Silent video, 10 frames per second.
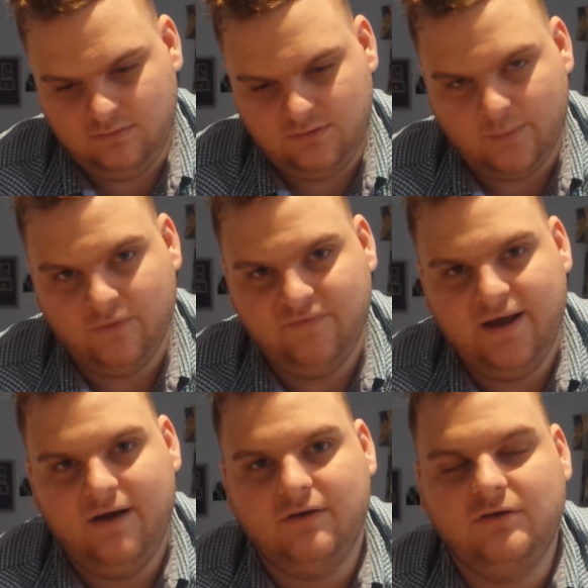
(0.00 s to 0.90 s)
double
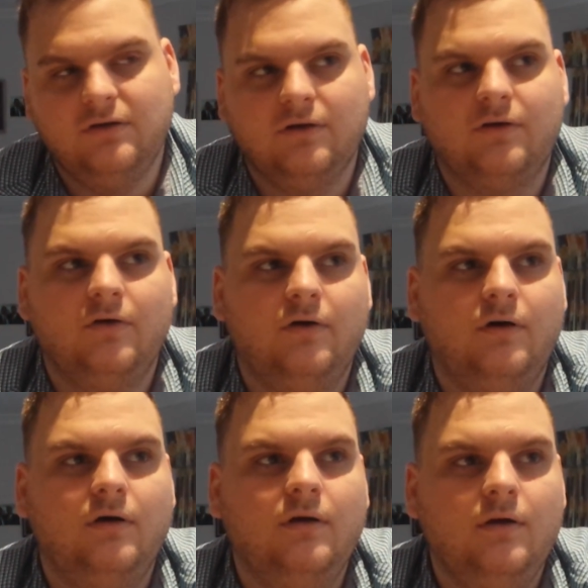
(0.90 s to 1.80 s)
valve,
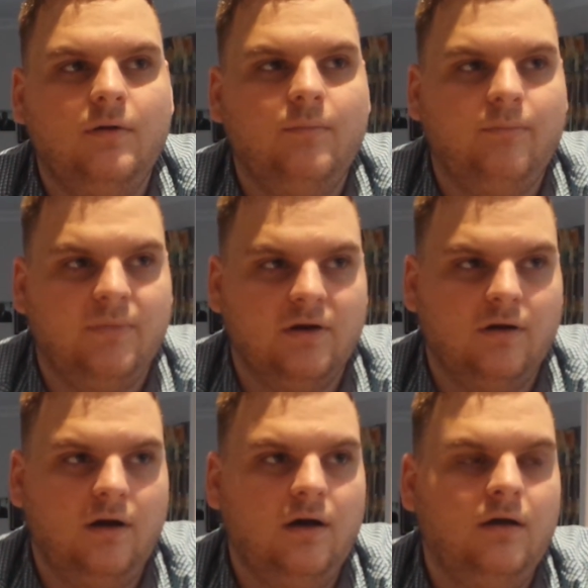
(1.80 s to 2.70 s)
unicore,
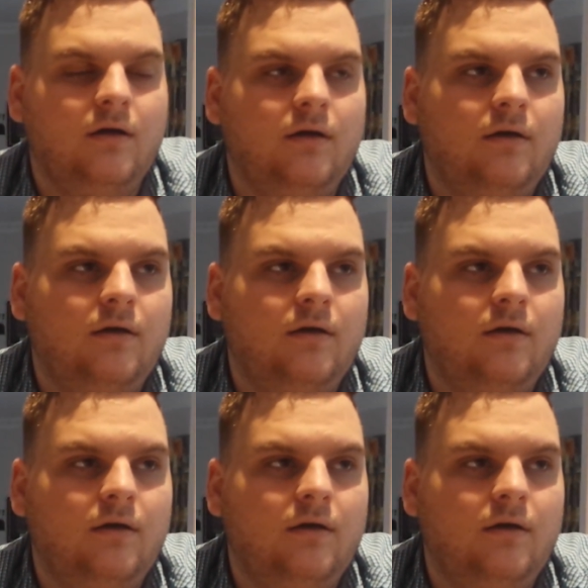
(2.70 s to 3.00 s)
mirror,